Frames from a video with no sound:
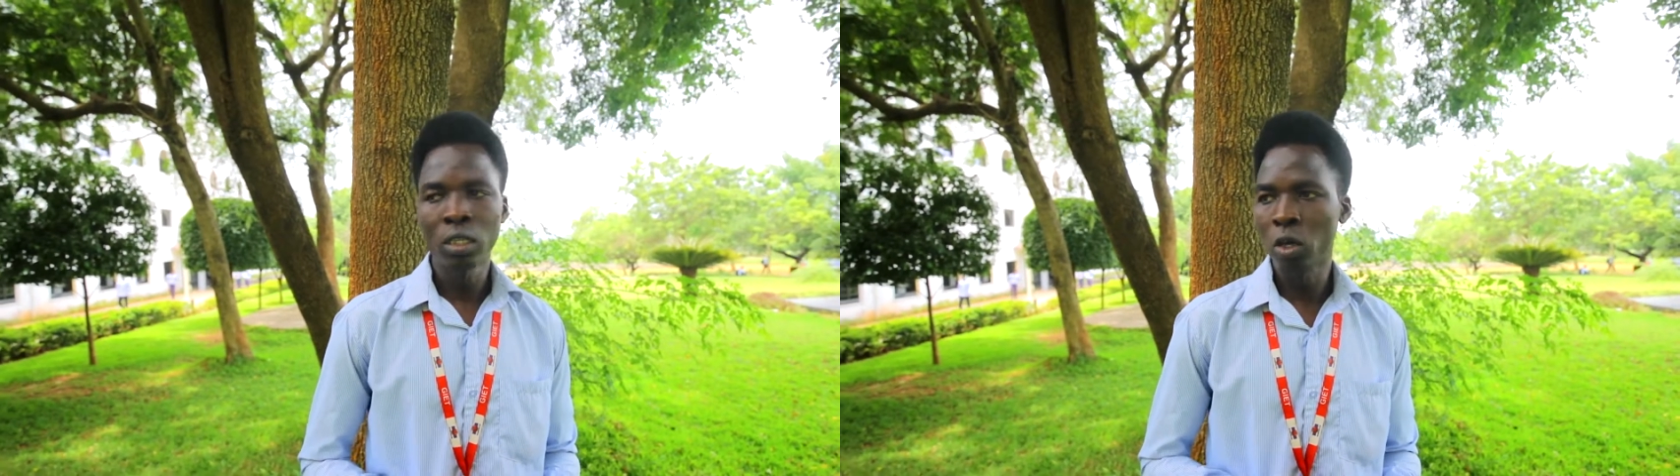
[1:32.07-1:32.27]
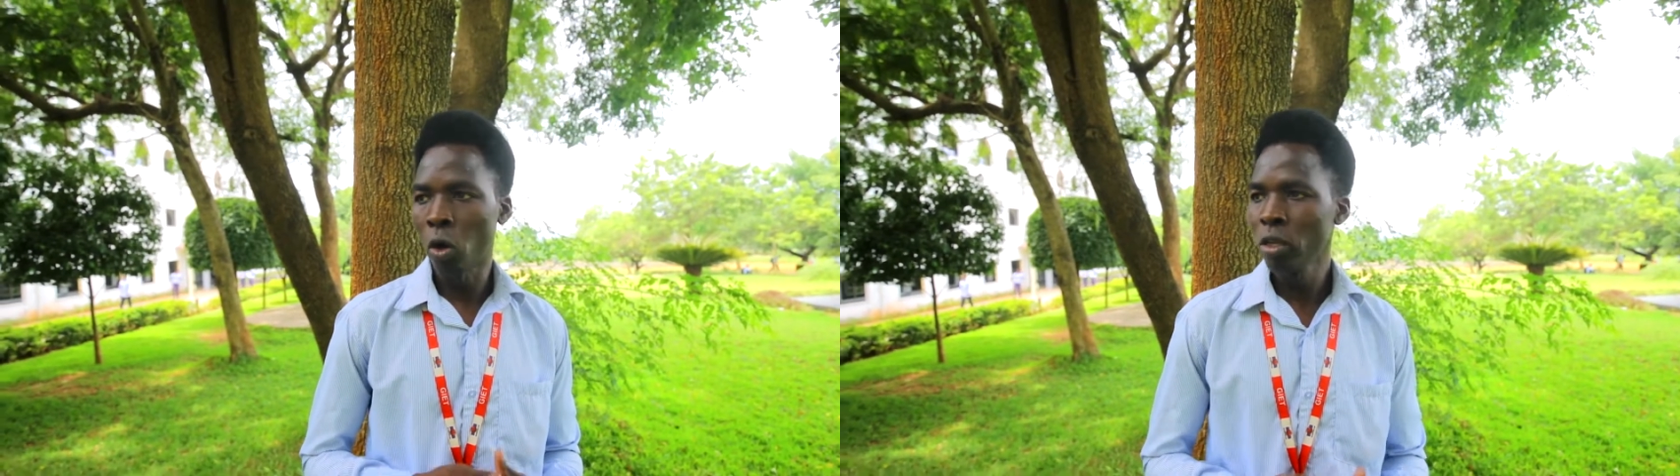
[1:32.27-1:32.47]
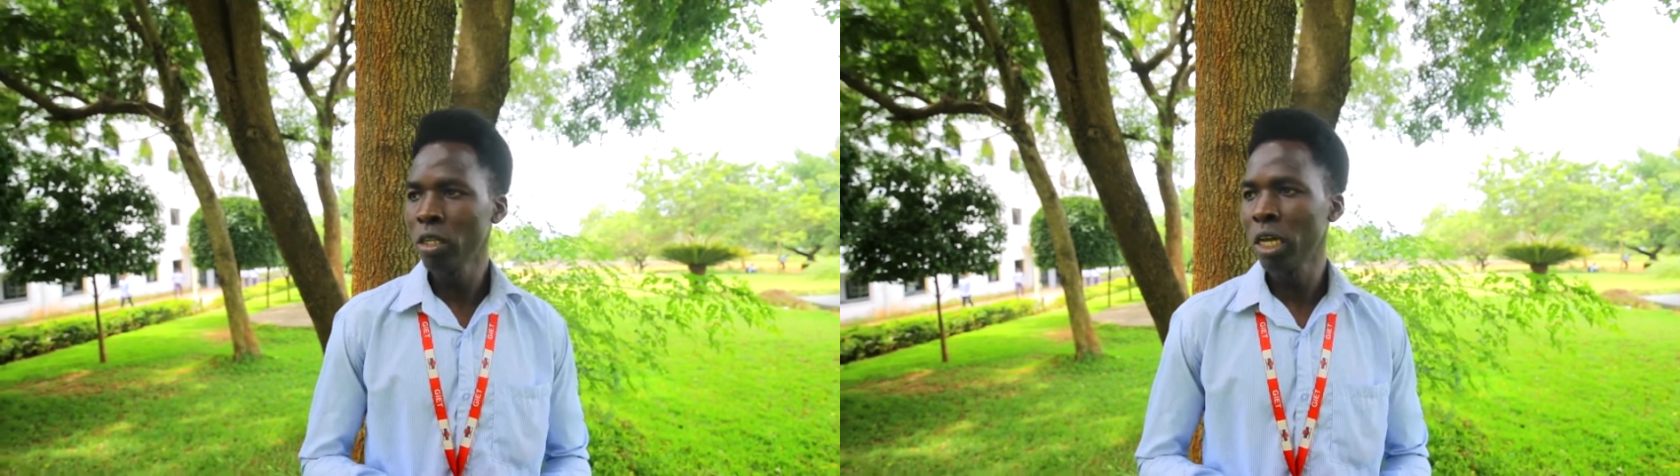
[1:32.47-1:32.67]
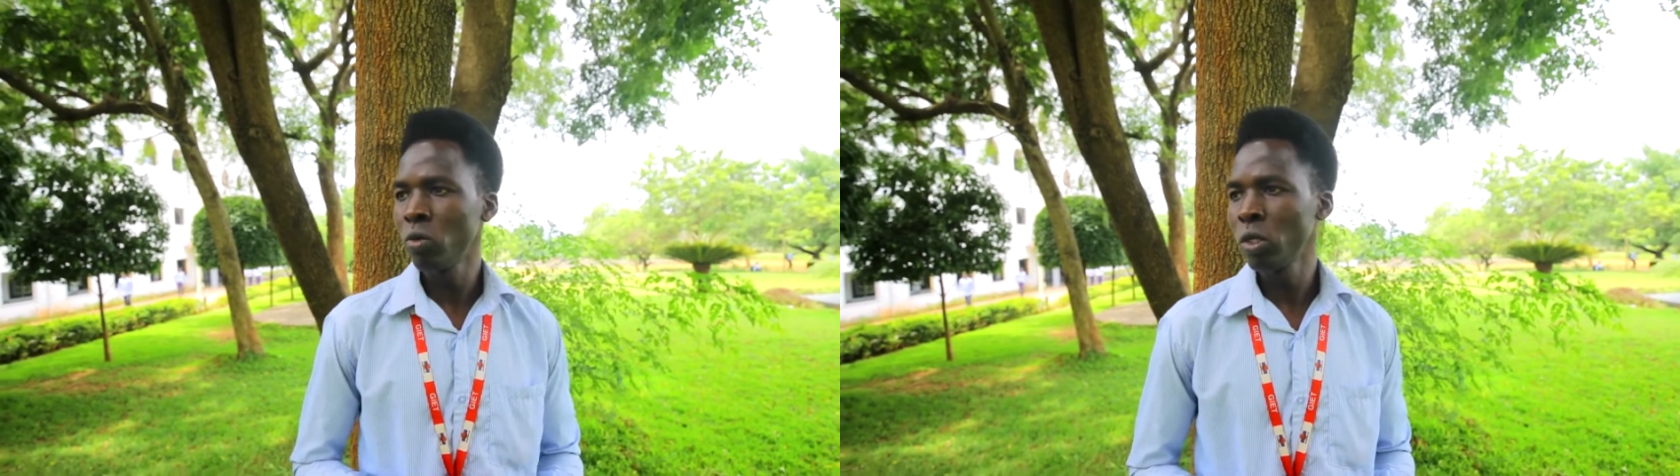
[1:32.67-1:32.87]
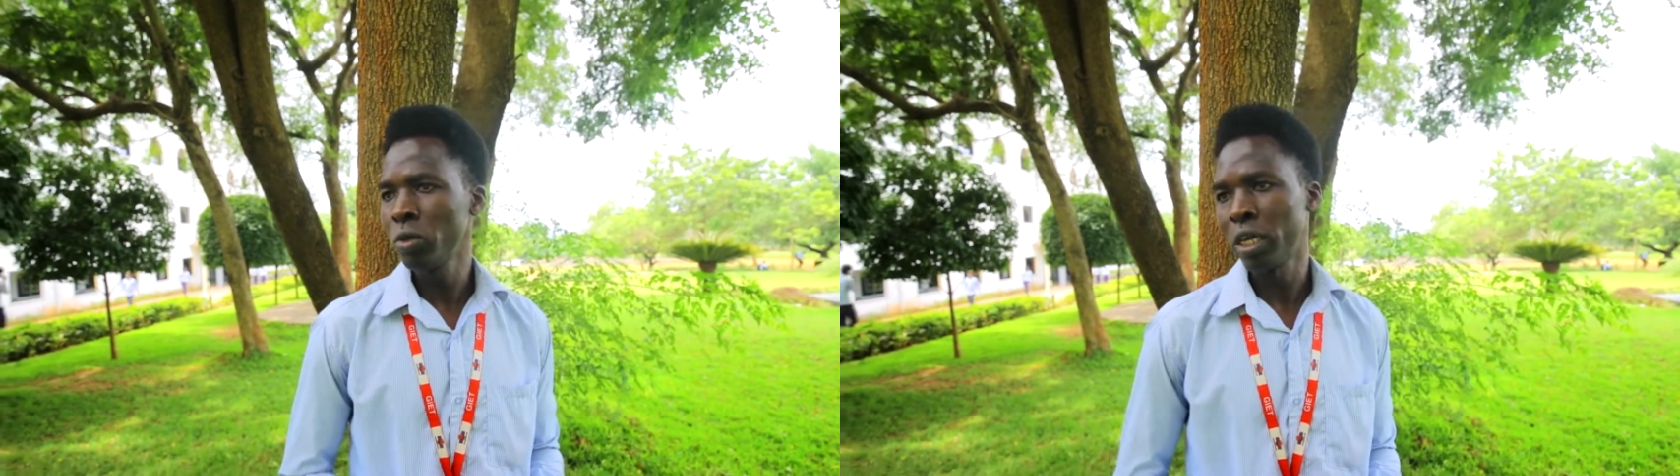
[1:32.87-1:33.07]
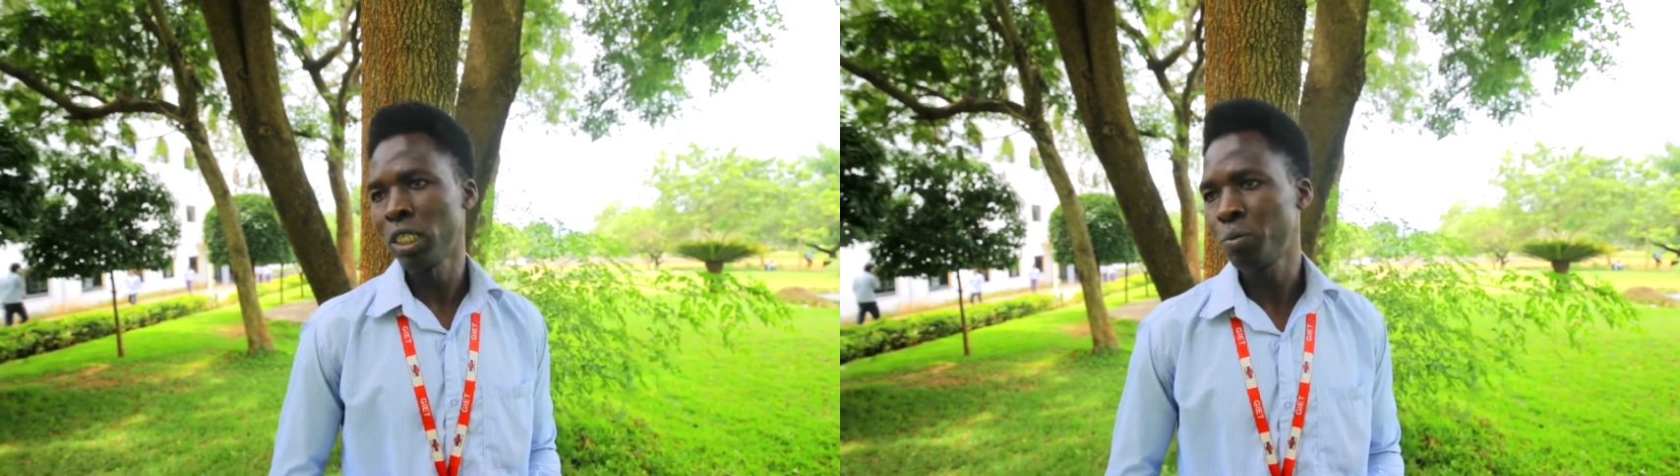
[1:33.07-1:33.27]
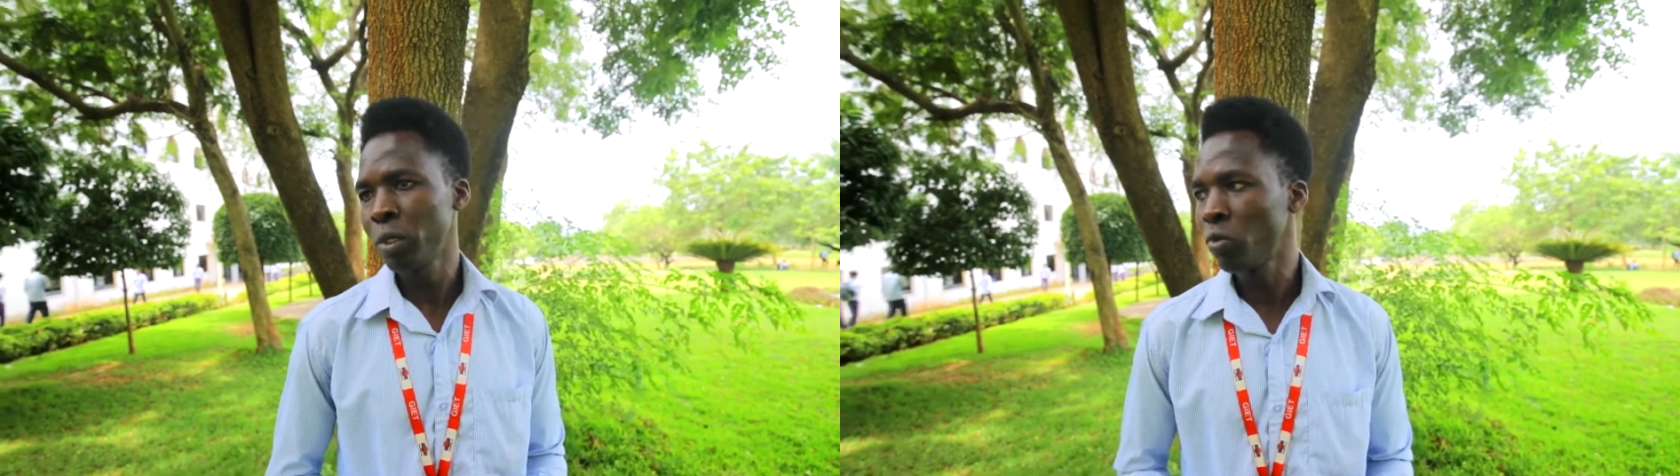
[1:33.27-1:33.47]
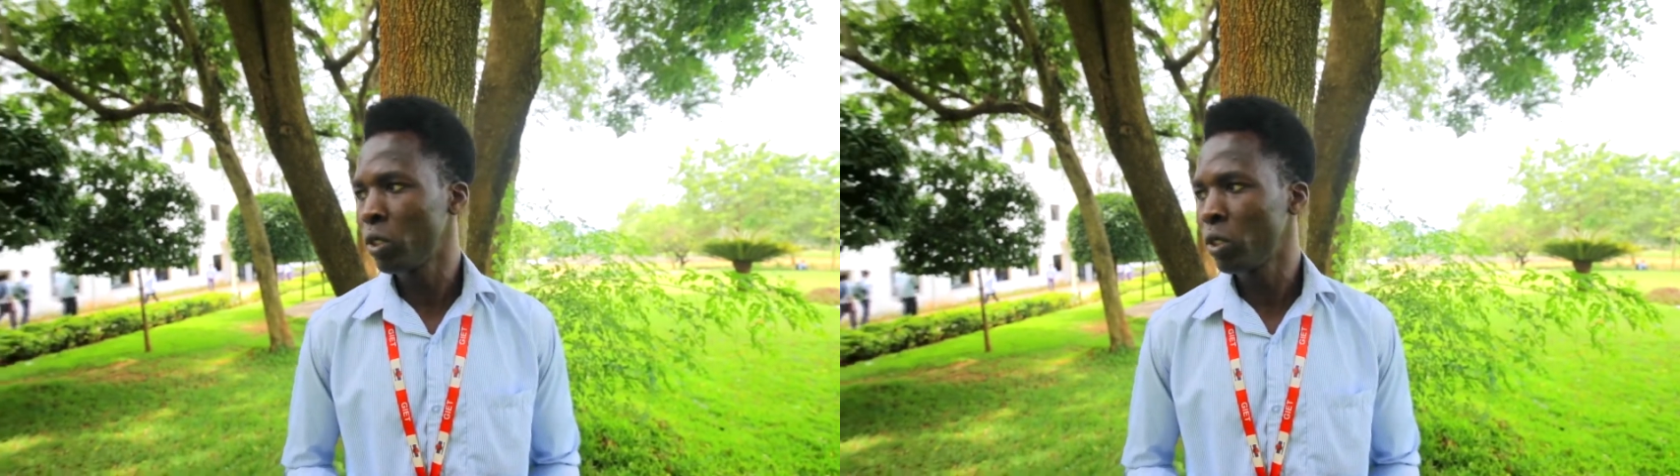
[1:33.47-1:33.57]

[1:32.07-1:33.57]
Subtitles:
The only language we can speak